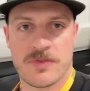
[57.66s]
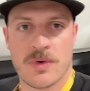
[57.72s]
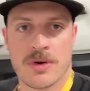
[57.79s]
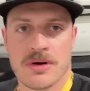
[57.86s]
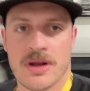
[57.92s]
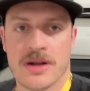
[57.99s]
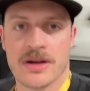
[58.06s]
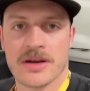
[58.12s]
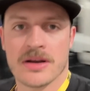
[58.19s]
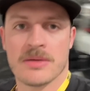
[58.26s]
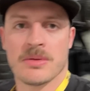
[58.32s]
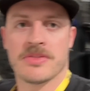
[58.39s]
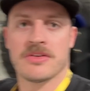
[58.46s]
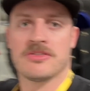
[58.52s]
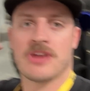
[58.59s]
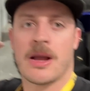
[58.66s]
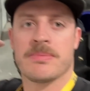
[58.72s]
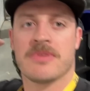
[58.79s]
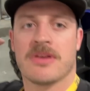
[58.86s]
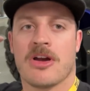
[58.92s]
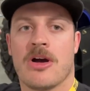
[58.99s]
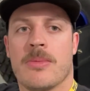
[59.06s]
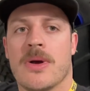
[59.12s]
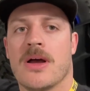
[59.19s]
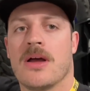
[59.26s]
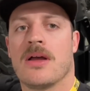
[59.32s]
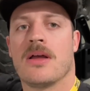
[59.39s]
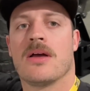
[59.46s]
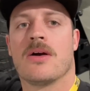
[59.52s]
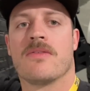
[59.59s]
4Runner with the shop Tacoma
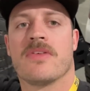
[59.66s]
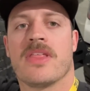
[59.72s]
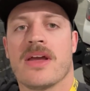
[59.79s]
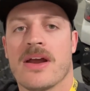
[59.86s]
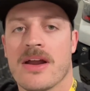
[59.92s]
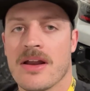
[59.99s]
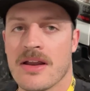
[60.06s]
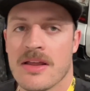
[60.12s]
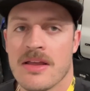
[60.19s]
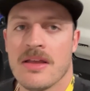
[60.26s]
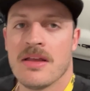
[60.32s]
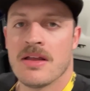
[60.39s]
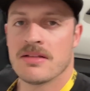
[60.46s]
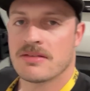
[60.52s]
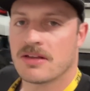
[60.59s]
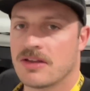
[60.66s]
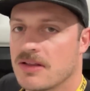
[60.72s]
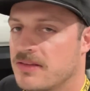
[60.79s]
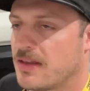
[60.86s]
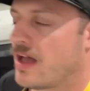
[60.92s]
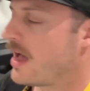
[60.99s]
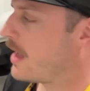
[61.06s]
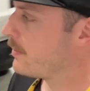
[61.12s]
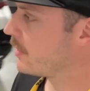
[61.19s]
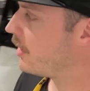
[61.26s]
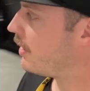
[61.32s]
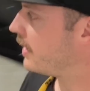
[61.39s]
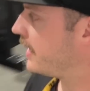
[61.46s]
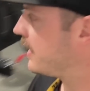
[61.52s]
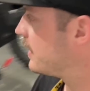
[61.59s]
over there. It's a good time. We're
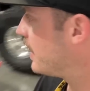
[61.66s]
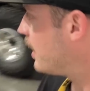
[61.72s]
all hanging